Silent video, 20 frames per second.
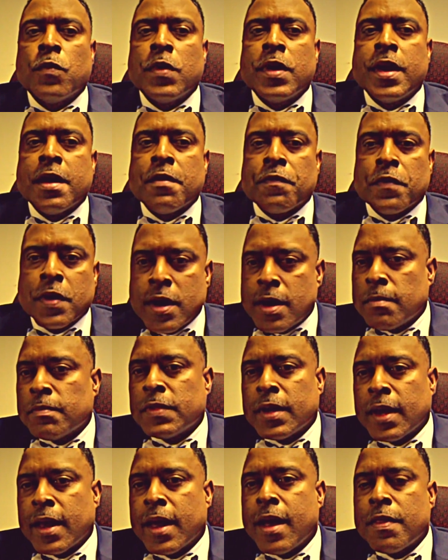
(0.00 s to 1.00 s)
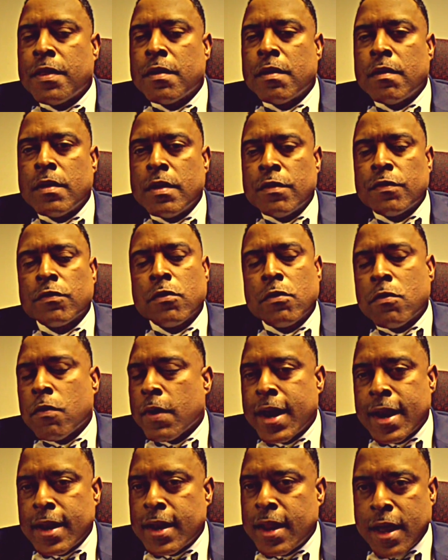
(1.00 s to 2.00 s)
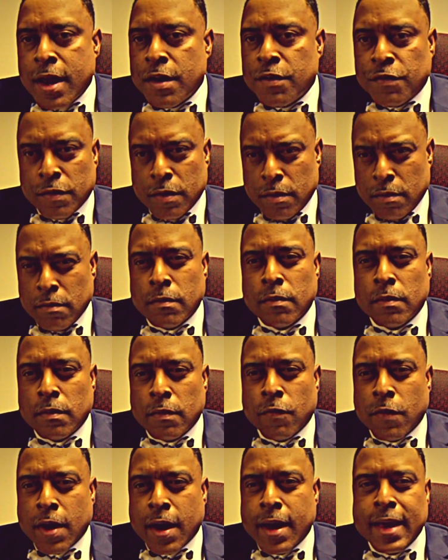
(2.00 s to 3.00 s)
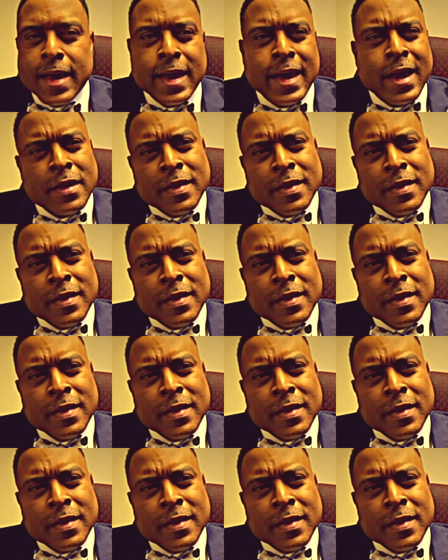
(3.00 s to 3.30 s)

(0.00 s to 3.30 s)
we have come together in this great nation, right?